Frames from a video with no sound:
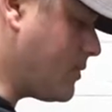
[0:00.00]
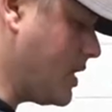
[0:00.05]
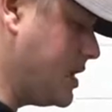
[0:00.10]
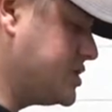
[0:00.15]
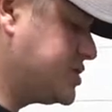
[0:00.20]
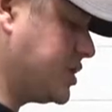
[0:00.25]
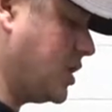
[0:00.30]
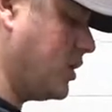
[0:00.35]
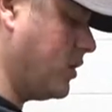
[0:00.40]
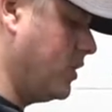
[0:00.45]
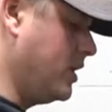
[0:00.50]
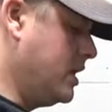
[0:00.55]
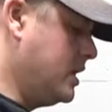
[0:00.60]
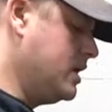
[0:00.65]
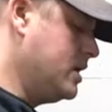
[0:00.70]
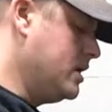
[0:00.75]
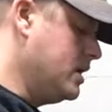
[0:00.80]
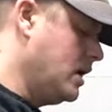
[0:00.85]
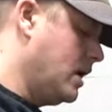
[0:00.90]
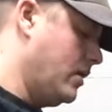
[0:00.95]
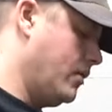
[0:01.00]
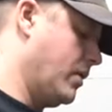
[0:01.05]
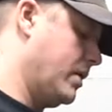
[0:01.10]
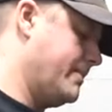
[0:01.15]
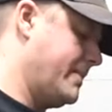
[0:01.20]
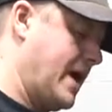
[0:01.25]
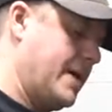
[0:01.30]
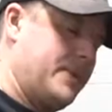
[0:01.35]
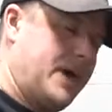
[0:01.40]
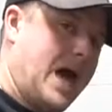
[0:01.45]
So what
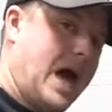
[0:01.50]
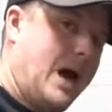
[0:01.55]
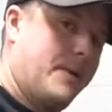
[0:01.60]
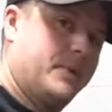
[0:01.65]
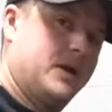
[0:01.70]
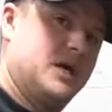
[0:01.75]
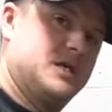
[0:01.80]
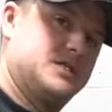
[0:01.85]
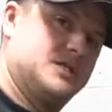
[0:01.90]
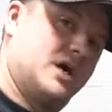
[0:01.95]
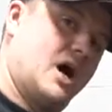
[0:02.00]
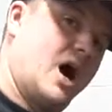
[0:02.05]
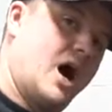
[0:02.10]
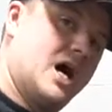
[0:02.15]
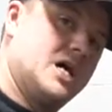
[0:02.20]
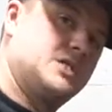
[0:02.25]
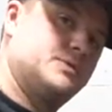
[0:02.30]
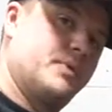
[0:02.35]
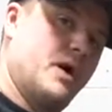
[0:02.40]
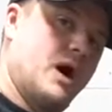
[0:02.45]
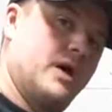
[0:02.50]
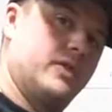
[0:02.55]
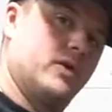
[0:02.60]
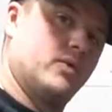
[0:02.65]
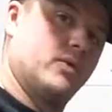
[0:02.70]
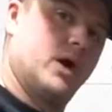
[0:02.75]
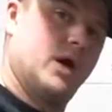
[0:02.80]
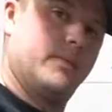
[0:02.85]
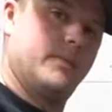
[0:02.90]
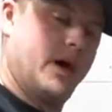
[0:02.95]
maybe happened is the high spot in the
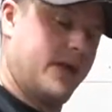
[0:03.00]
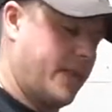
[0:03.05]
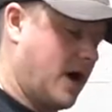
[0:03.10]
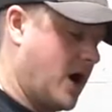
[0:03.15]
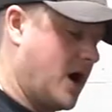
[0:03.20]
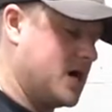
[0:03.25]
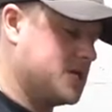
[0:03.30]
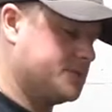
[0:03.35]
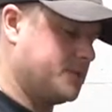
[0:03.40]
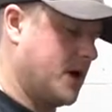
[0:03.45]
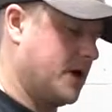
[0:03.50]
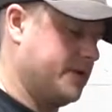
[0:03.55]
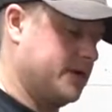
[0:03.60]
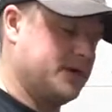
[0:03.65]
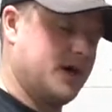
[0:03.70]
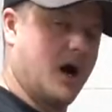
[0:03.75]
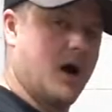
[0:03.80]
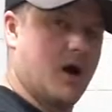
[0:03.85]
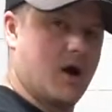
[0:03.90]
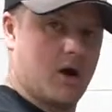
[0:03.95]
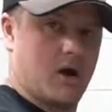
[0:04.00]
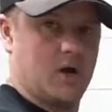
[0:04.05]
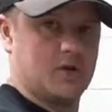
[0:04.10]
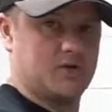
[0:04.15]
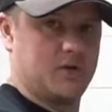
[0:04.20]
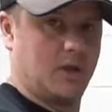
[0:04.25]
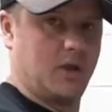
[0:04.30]
rim and the high spot in the tire are also